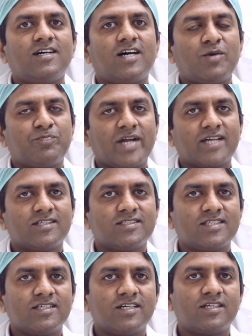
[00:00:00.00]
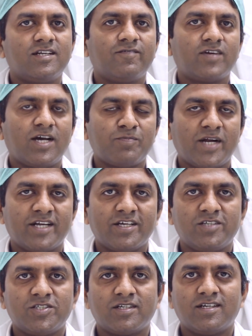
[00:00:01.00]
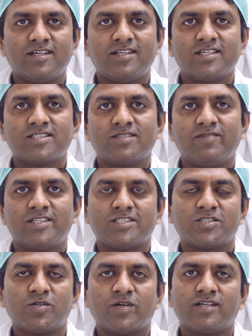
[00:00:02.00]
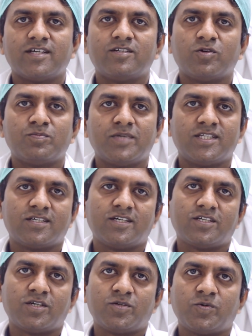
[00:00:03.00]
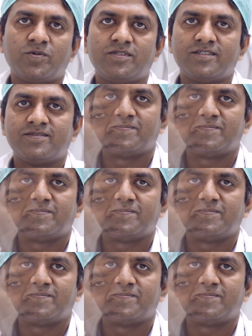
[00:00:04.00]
I'm practicing at LivClam Anti-Aging Clinics, which is located on Bannerghatta Road.